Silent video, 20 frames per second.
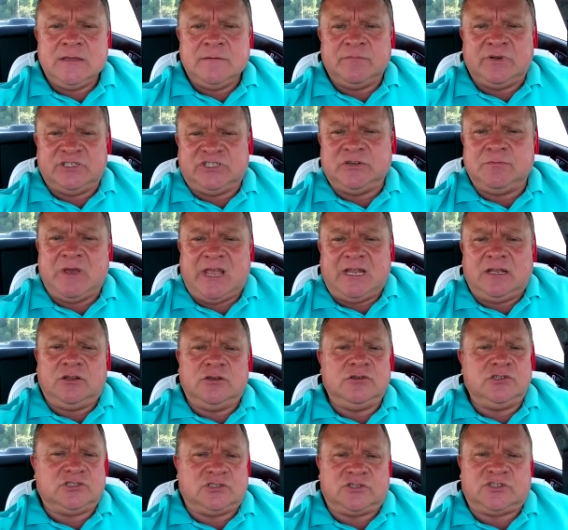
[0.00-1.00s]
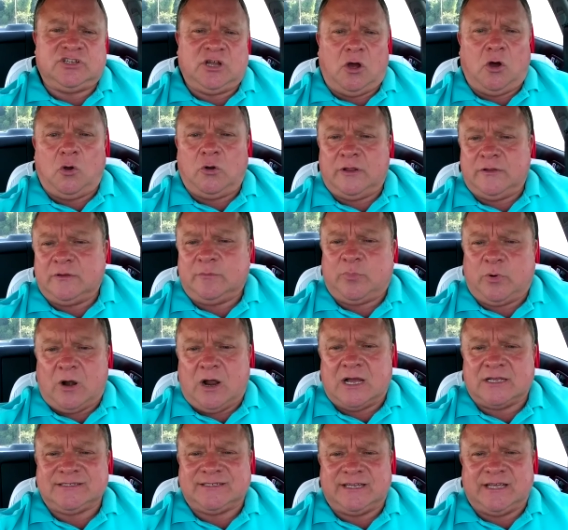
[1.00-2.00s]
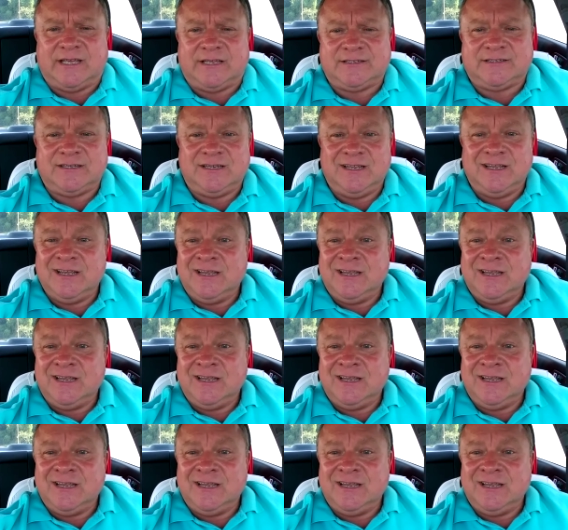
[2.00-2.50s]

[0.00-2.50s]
but you may lose your soul in the process.